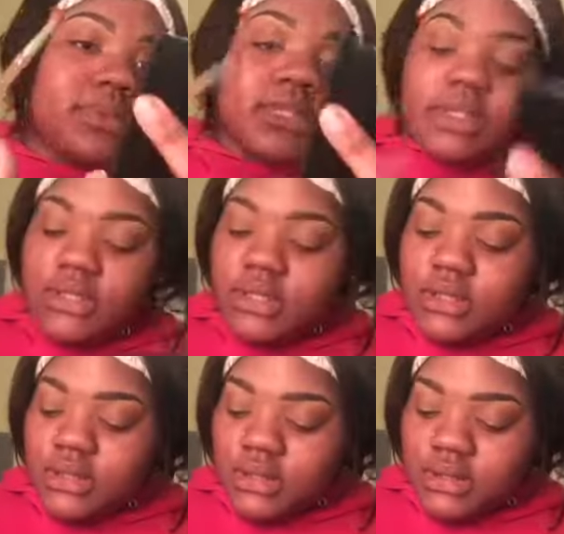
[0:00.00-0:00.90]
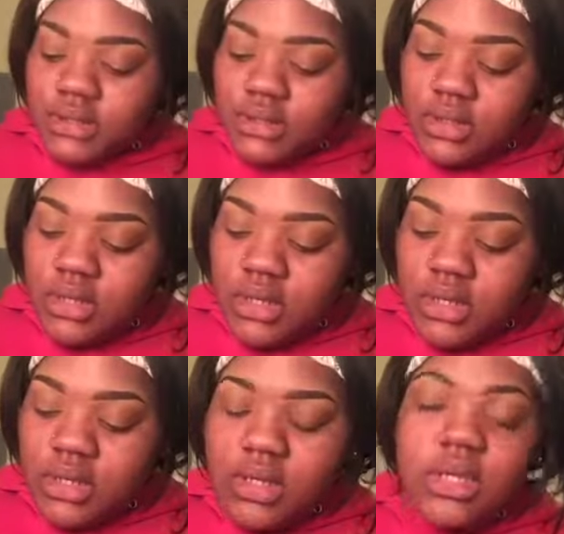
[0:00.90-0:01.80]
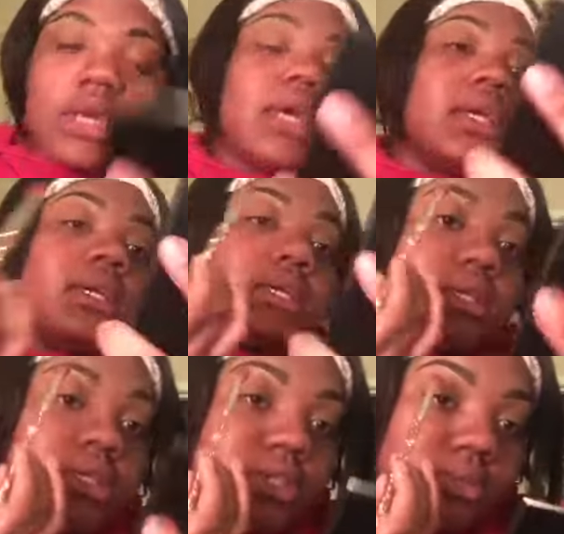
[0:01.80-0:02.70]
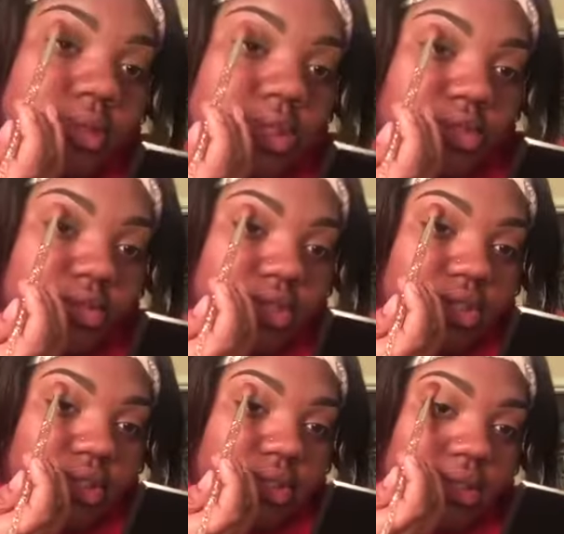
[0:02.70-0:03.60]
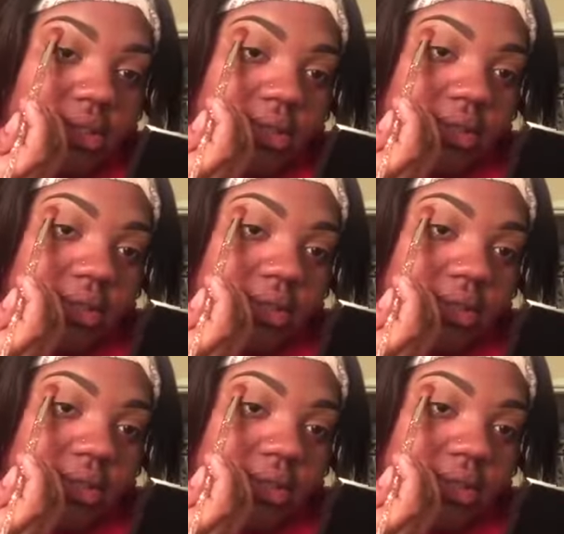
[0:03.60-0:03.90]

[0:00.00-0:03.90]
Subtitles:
put this into my crease